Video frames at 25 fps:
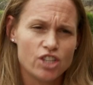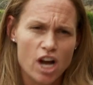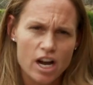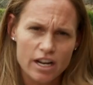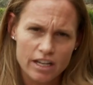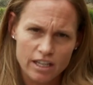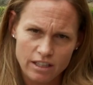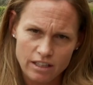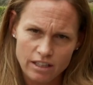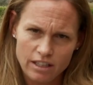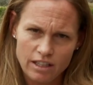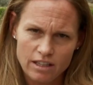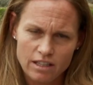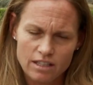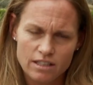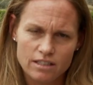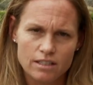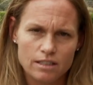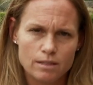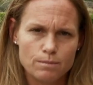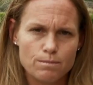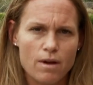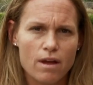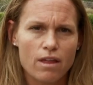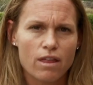shockingly,
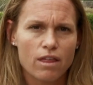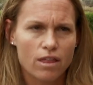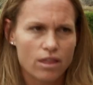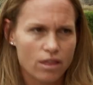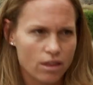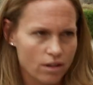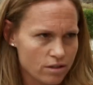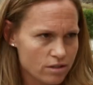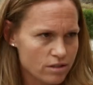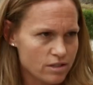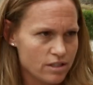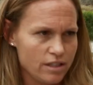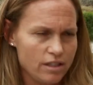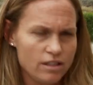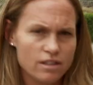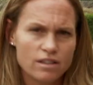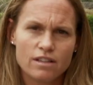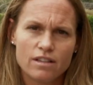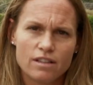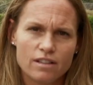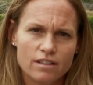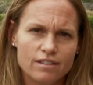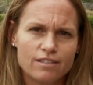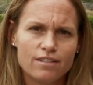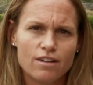this is my
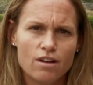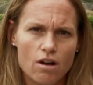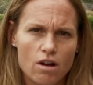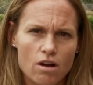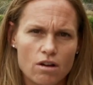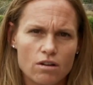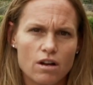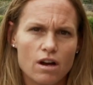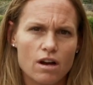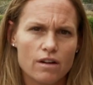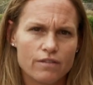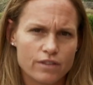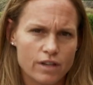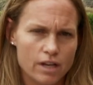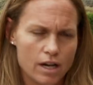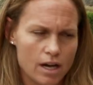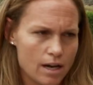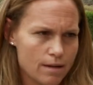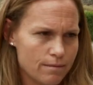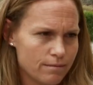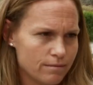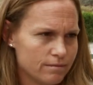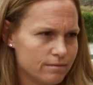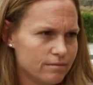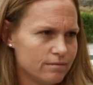13th Algarve
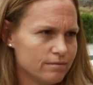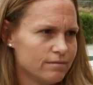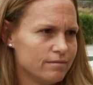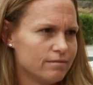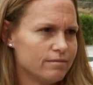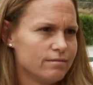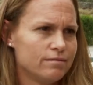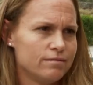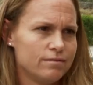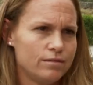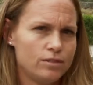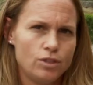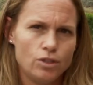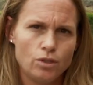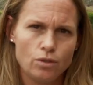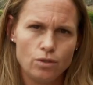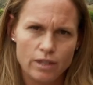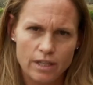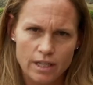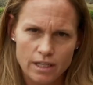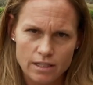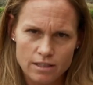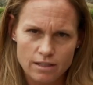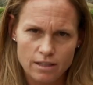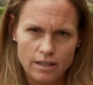Cup, two
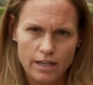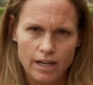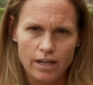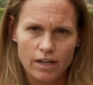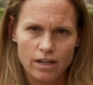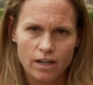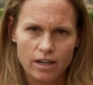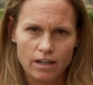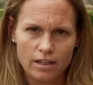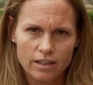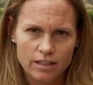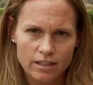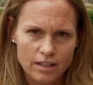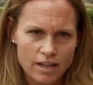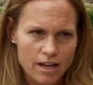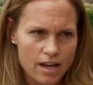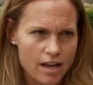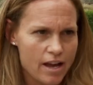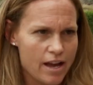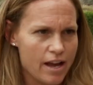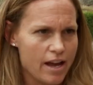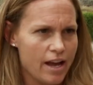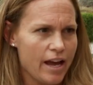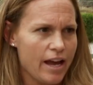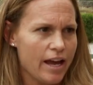kids later,
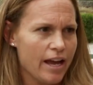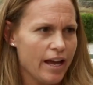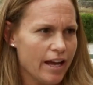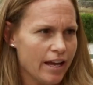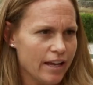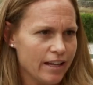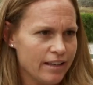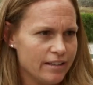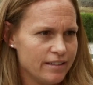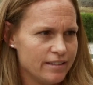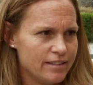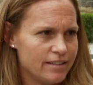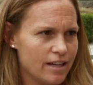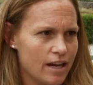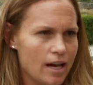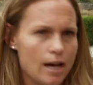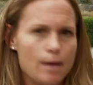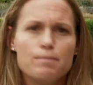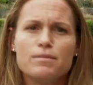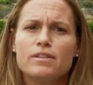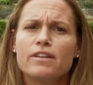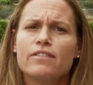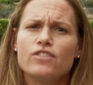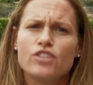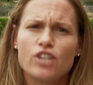and
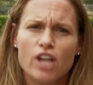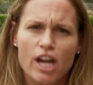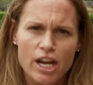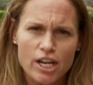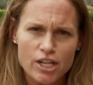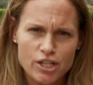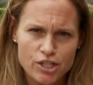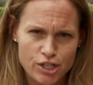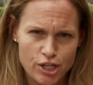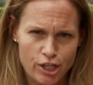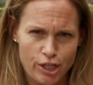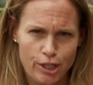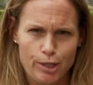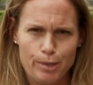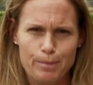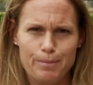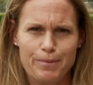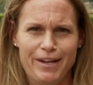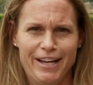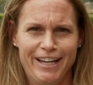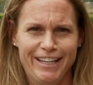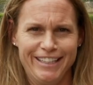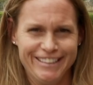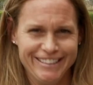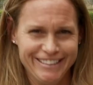times have changed a little
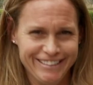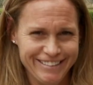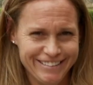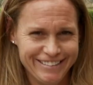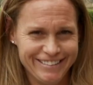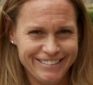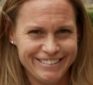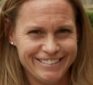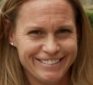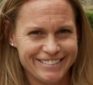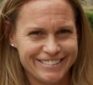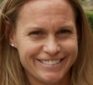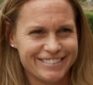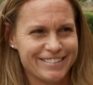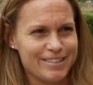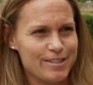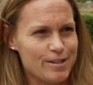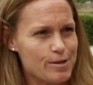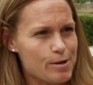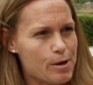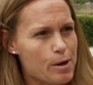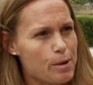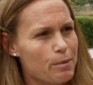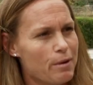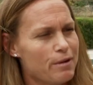bit.
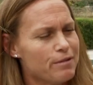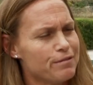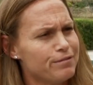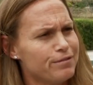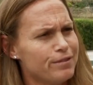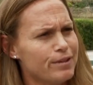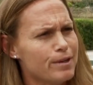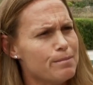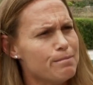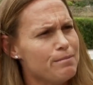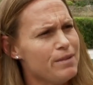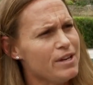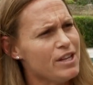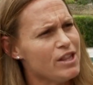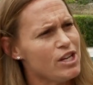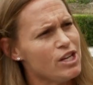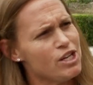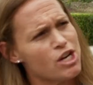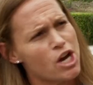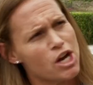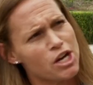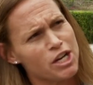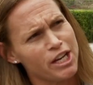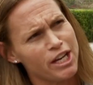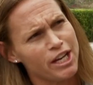You know, I went from being the
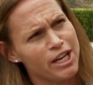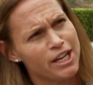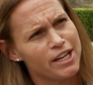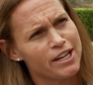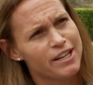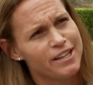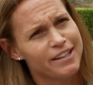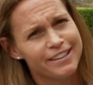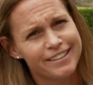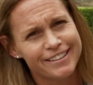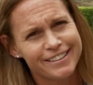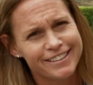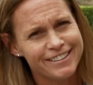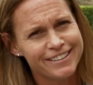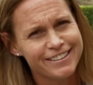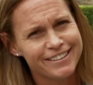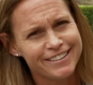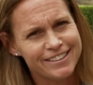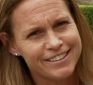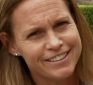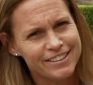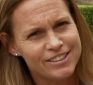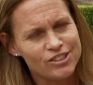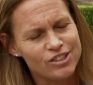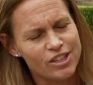young kid,
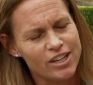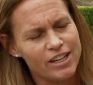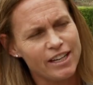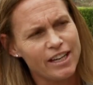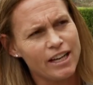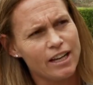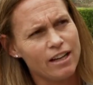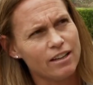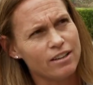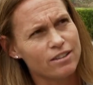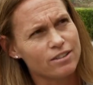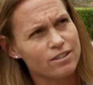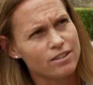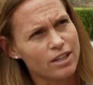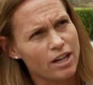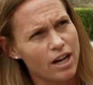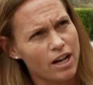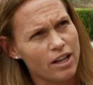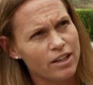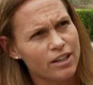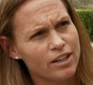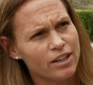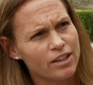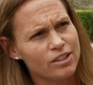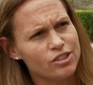trying to get a little
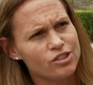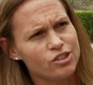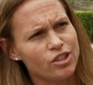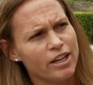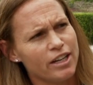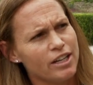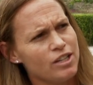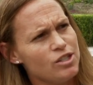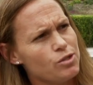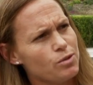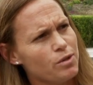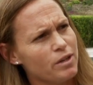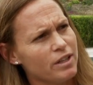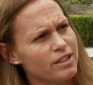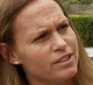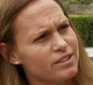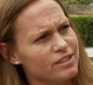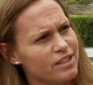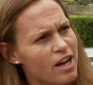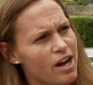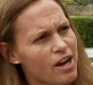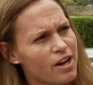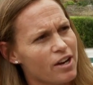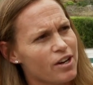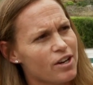color, try and enjoy the
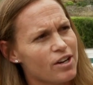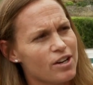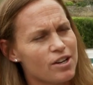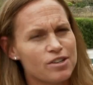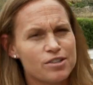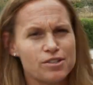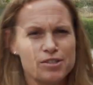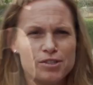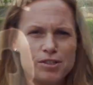soccer,